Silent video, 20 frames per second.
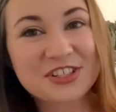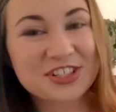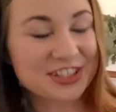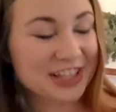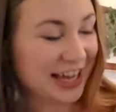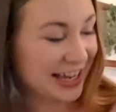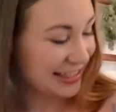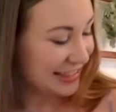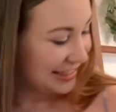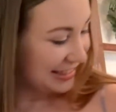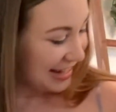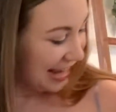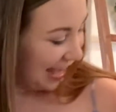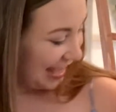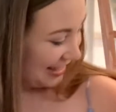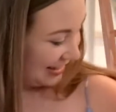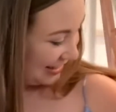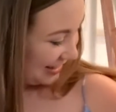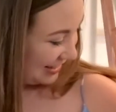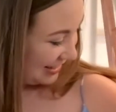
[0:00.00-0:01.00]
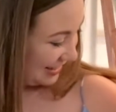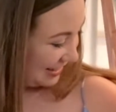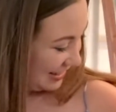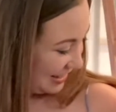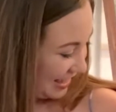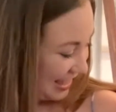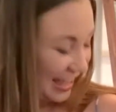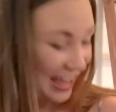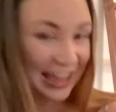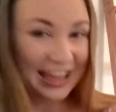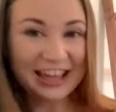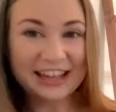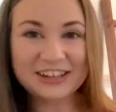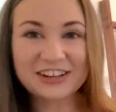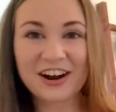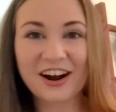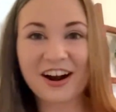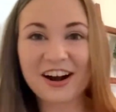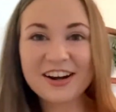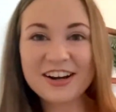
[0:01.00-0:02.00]
July snack. And
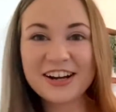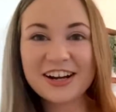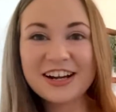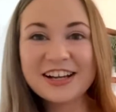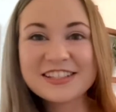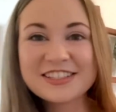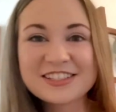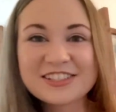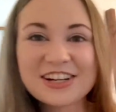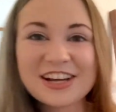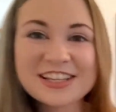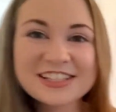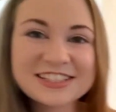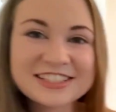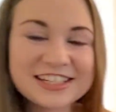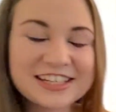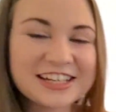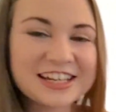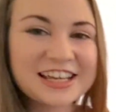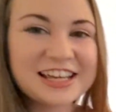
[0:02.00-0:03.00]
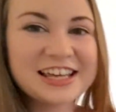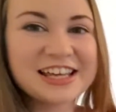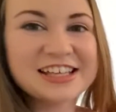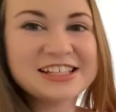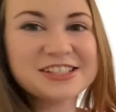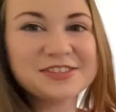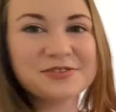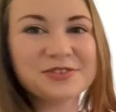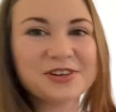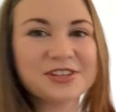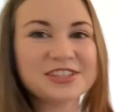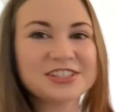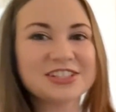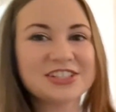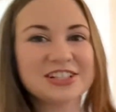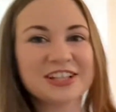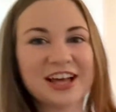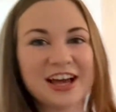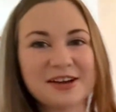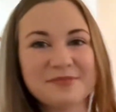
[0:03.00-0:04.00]
Carter is dressed in his fourth of
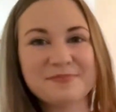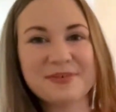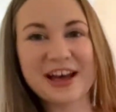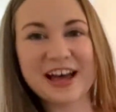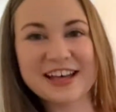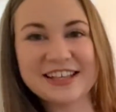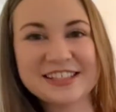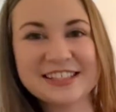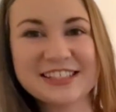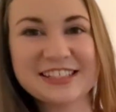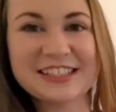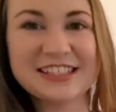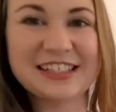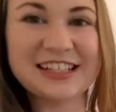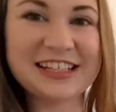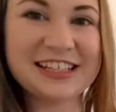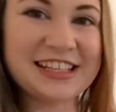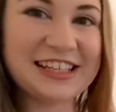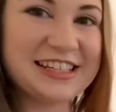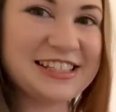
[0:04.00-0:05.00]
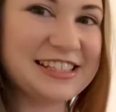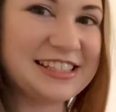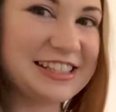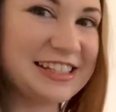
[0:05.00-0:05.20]
July vest. Look at this